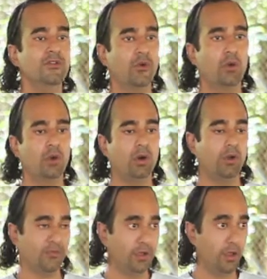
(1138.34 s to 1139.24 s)

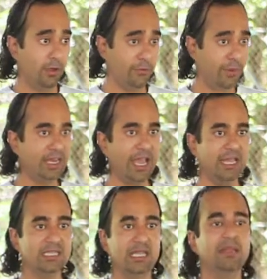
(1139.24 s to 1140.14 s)
for 3
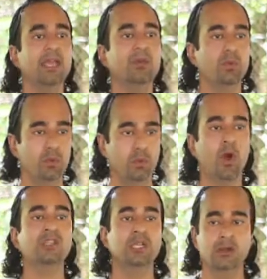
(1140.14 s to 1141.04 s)
days, and they
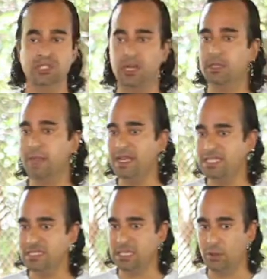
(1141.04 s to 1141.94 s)
worked alongside the
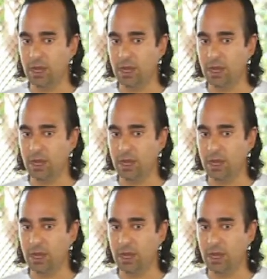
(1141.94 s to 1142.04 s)
masons in